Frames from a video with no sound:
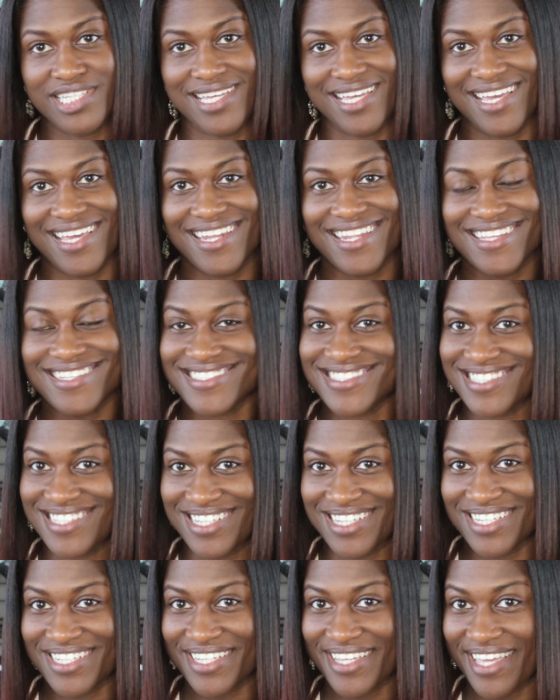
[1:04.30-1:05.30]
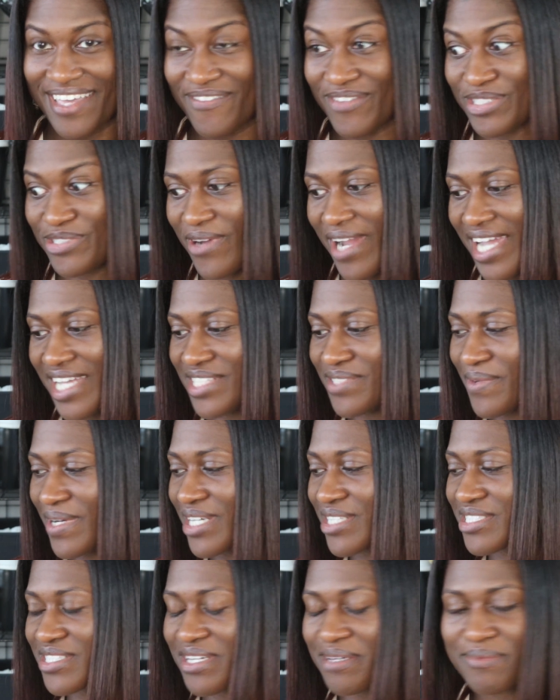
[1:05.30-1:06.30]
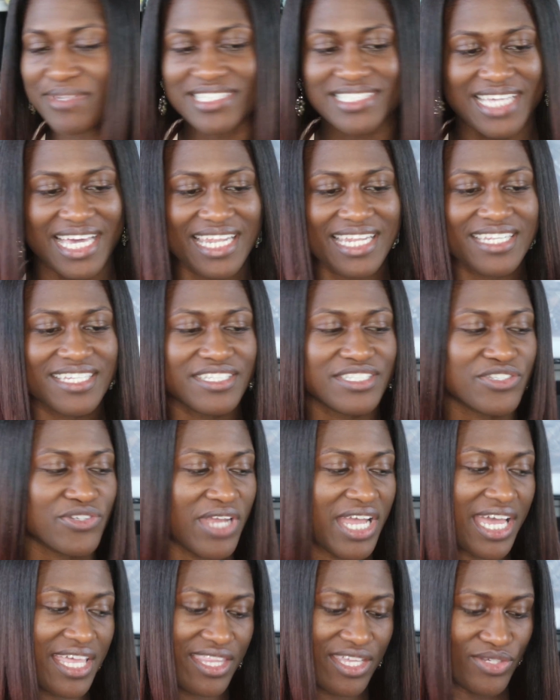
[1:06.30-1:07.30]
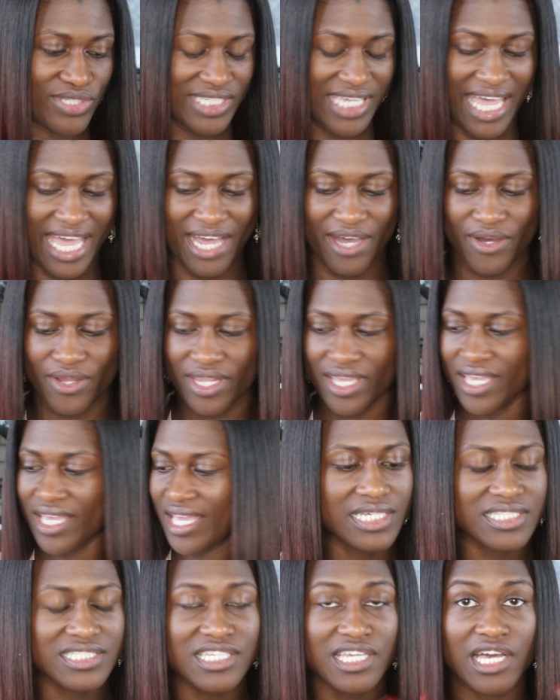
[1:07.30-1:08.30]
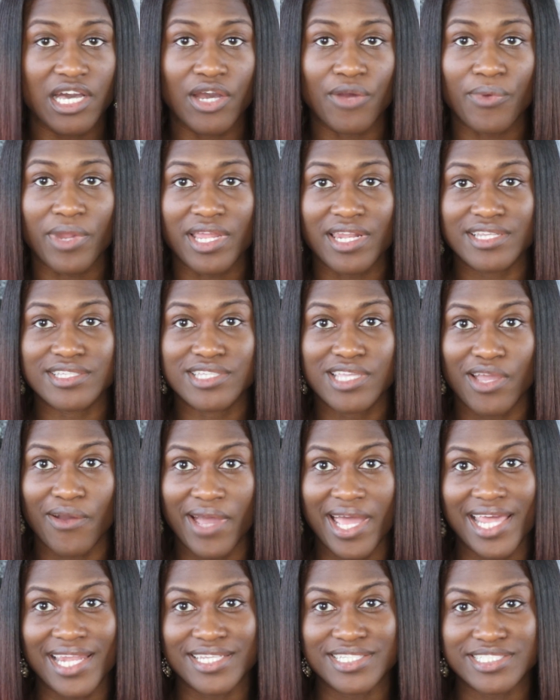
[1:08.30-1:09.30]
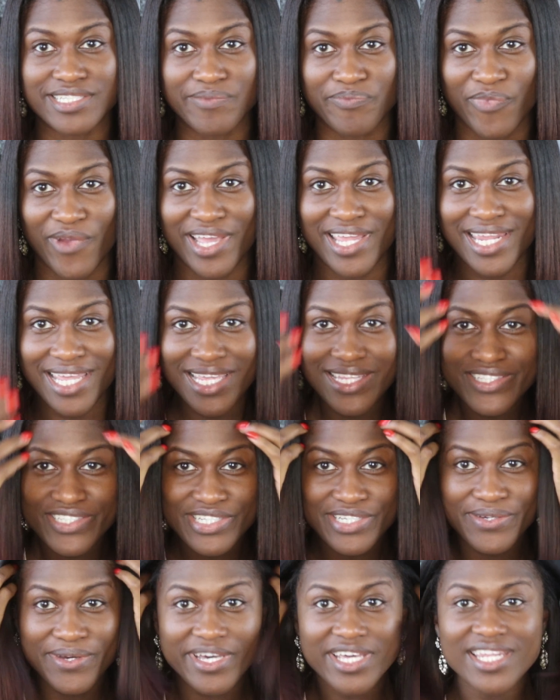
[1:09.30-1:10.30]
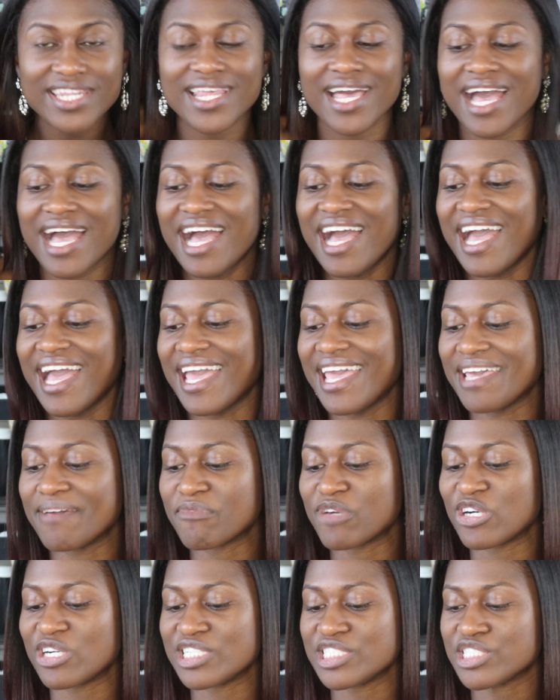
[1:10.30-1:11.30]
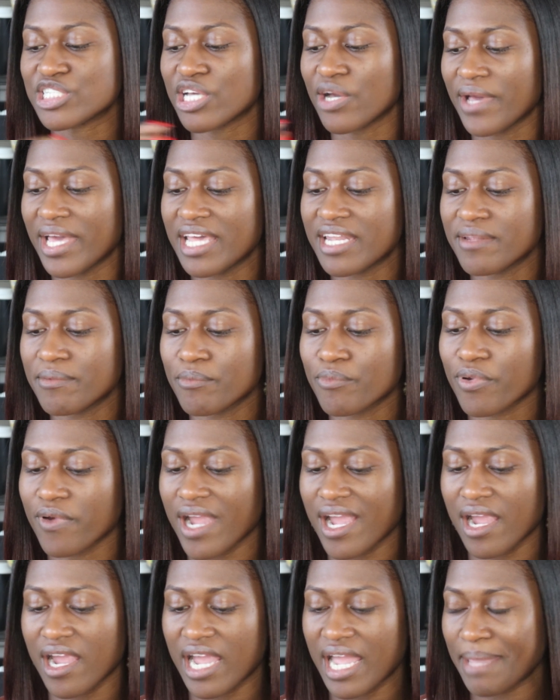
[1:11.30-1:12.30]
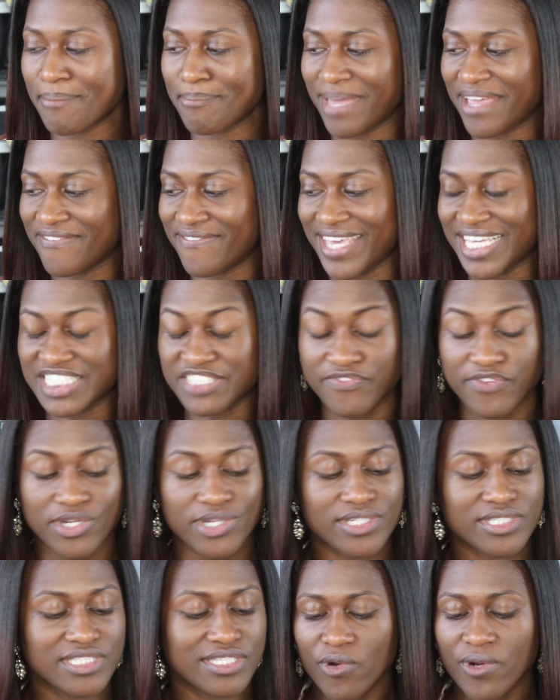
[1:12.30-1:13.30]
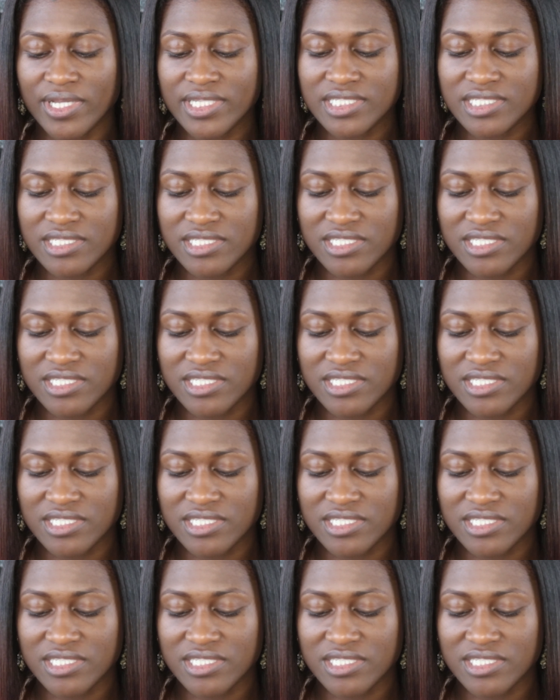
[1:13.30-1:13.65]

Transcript: head to give a try as well. So I'm excited to try those out. So we're gonna go ahead and jump right into it. I am going to go ahead and prime my face first. I'm going to